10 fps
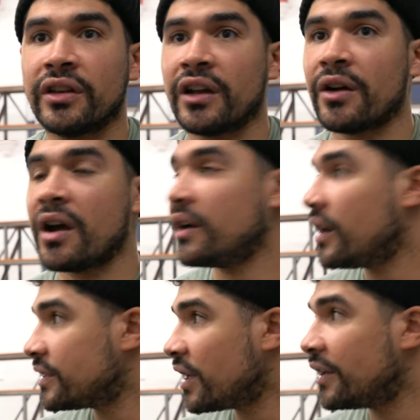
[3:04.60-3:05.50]
You know,
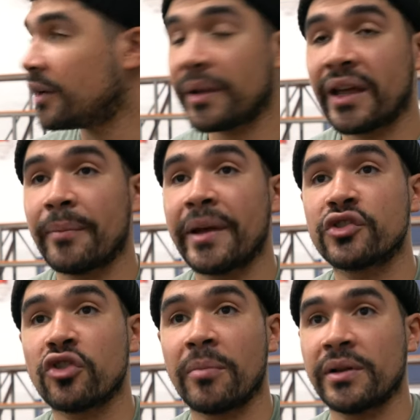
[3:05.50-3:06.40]
I turn up here, I make
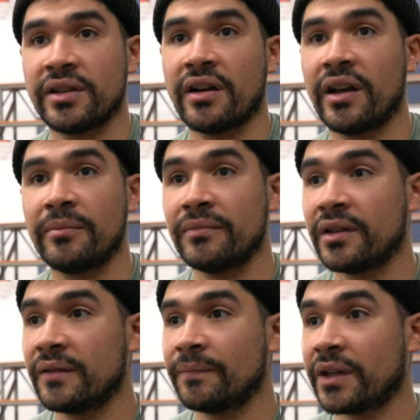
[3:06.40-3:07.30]
sure I'm on time,
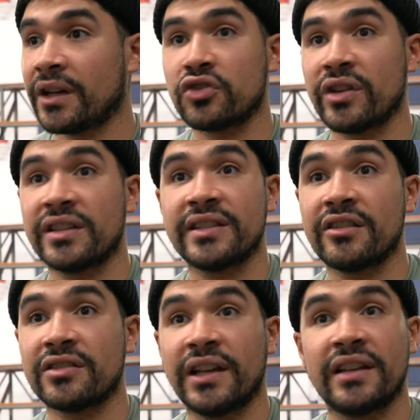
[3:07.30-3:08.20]
and I treat it
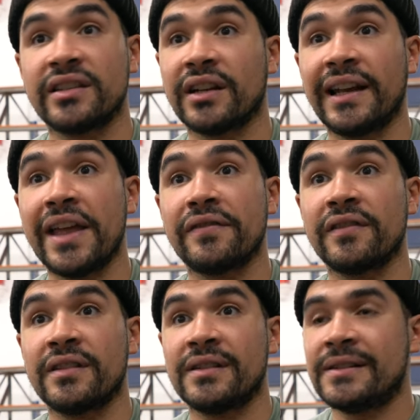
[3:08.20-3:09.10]
seriously until I leave.
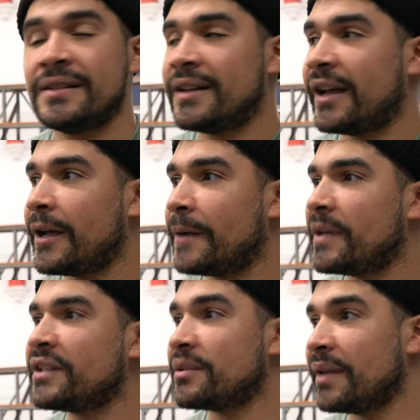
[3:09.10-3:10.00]

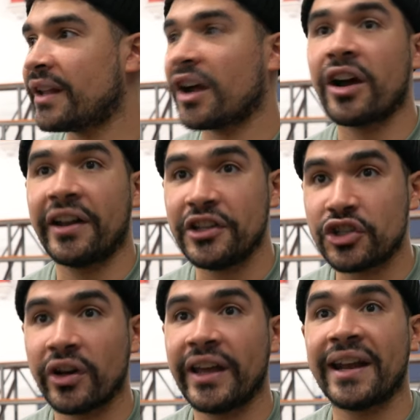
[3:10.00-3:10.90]
It doesn't mean that I can't
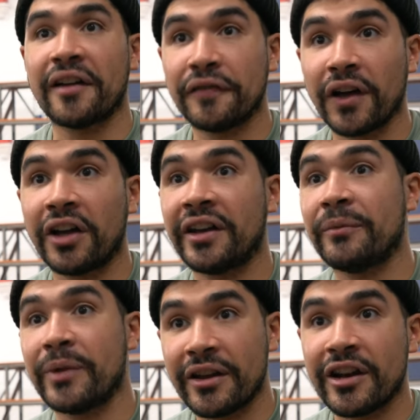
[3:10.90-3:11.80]
enjoy it and have fun,
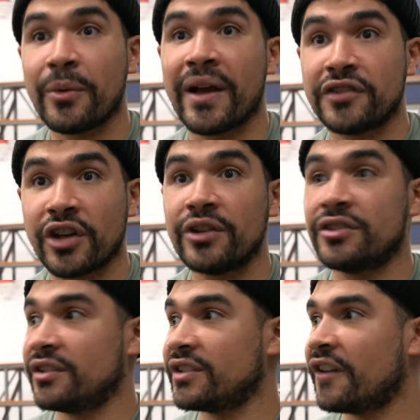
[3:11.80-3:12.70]
and we have
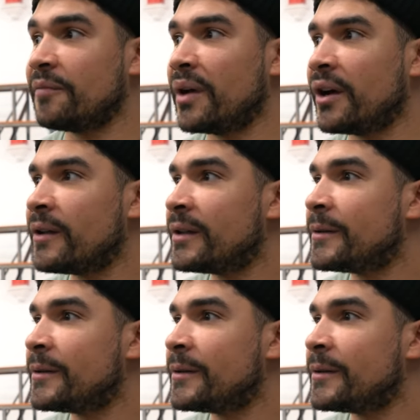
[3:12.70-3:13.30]
jokes and stuff. But